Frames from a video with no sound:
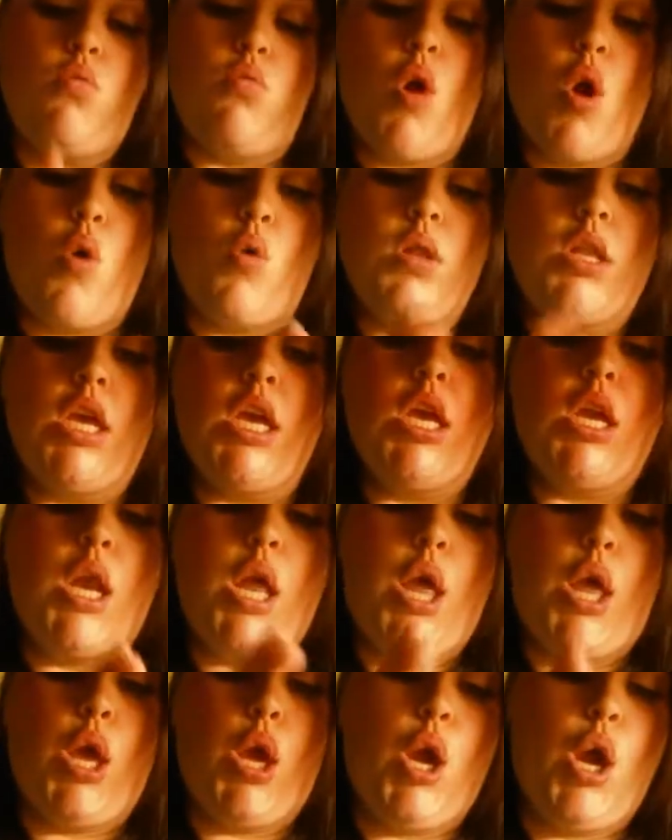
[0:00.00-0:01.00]
Roll it
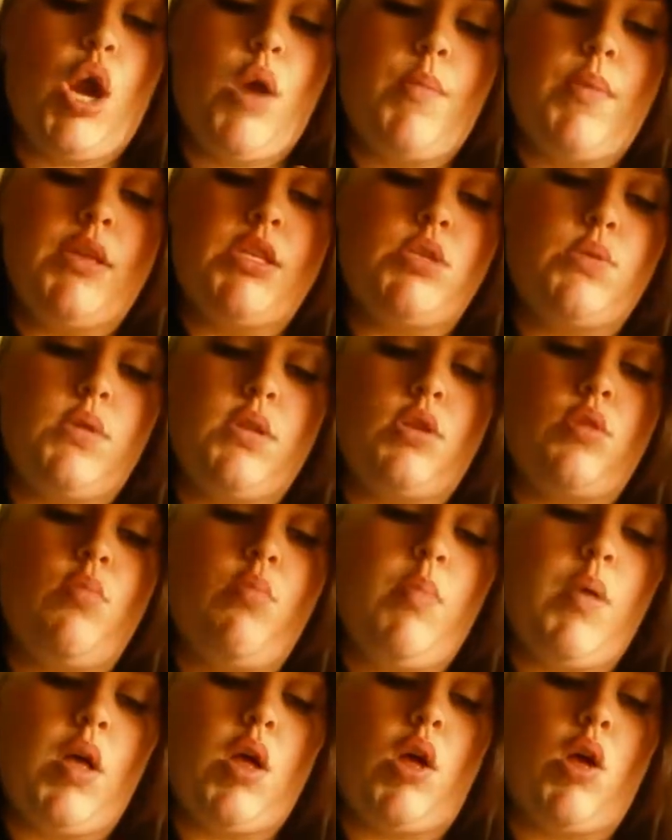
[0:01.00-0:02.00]
into a little
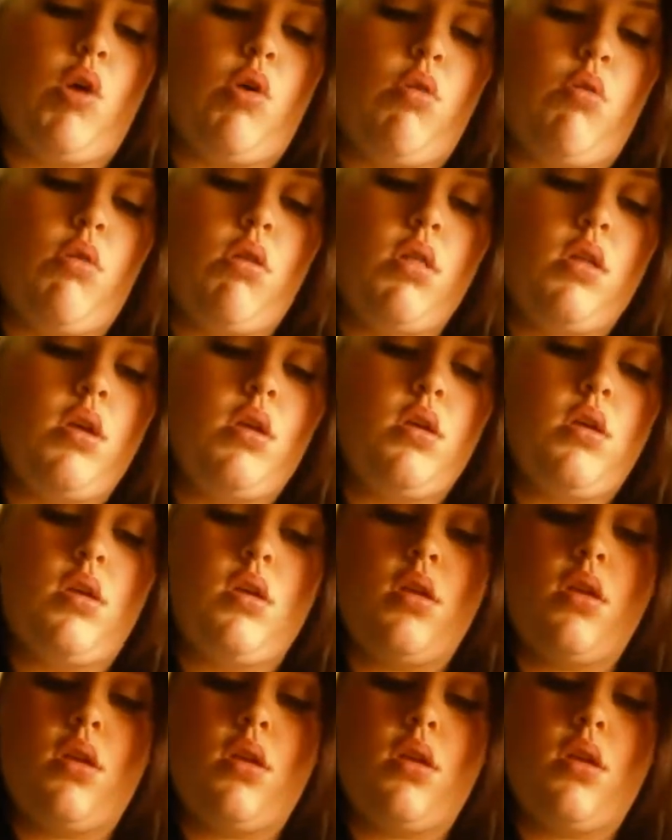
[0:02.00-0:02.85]
ball.